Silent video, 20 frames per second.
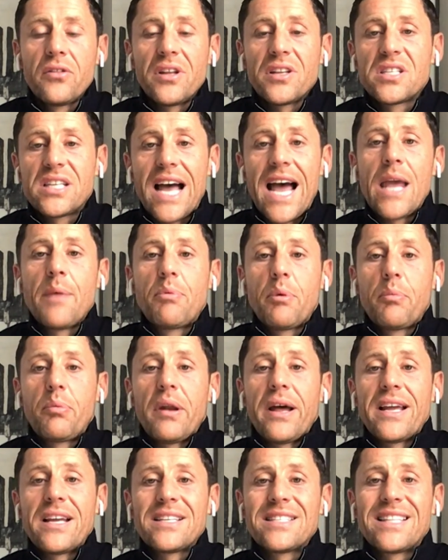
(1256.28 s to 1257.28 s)
the type of
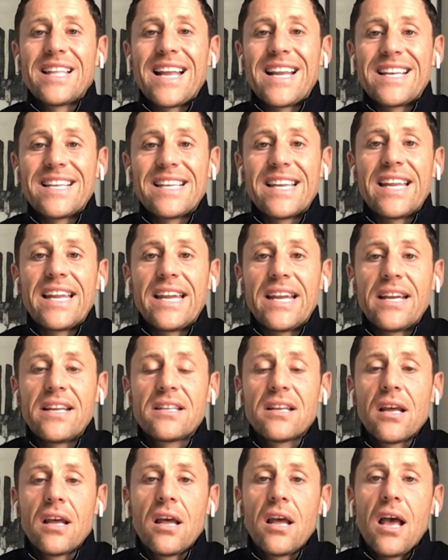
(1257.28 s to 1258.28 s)
players they
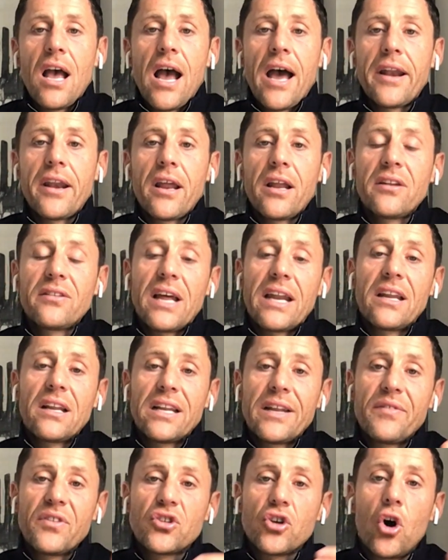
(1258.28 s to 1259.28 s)
need. And
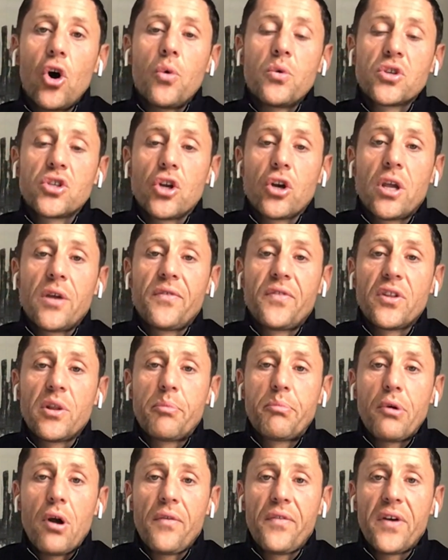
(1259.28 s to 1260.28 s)
Daniel Levy's always looking for
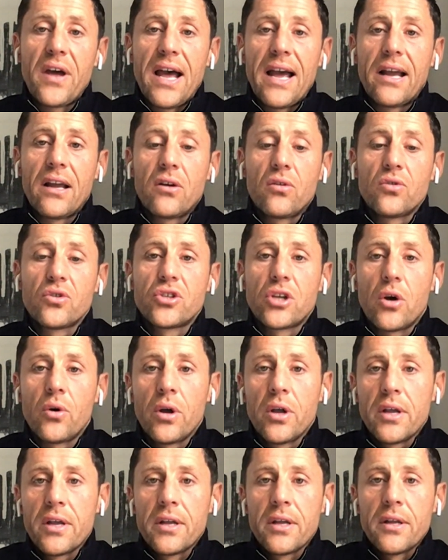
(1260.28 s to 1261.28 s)
the profit angle.
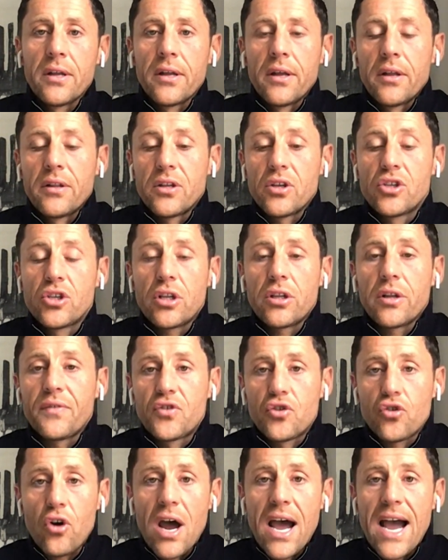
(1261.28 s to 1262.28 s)
So
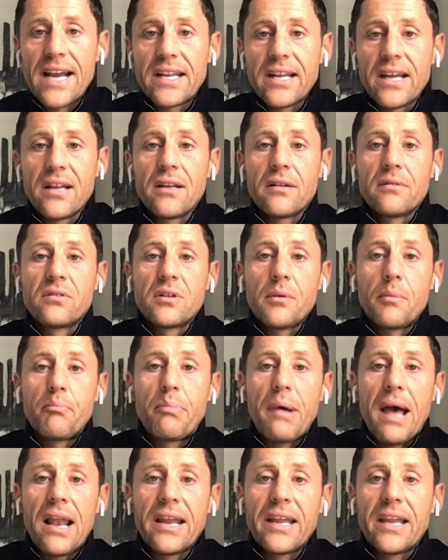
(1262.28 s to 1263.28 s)
they've tried it, and
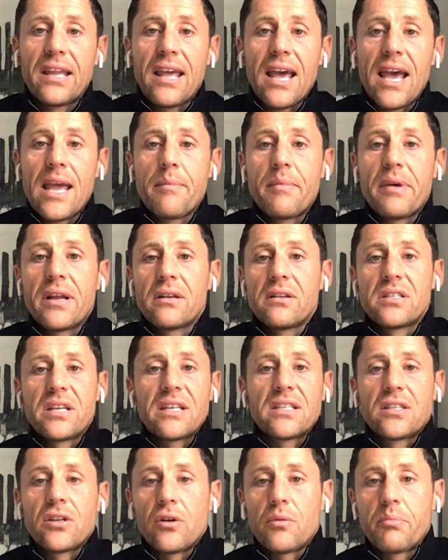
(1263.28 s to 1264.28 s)
Dembele came in,
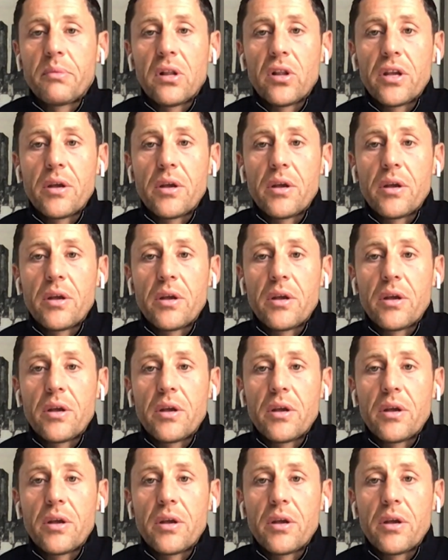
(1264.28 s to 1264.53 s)
£60-odd